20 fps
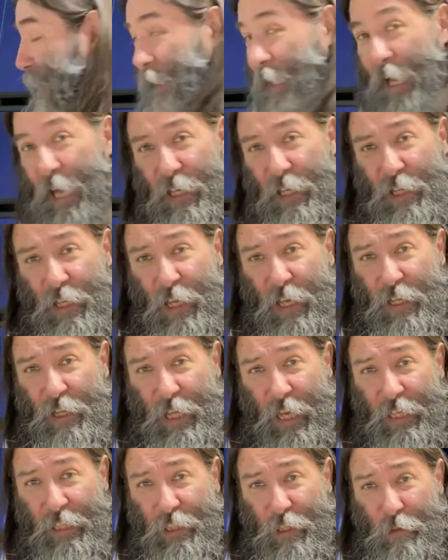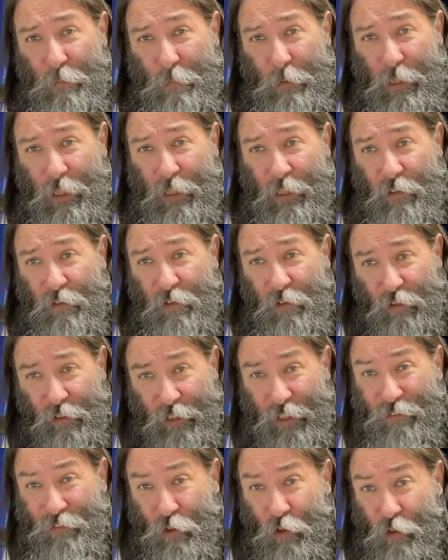And they can be
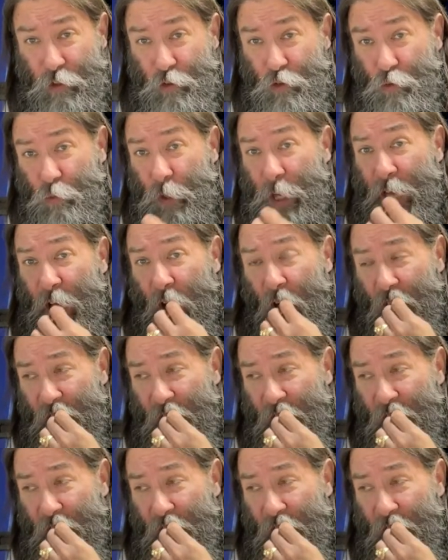delivered as well.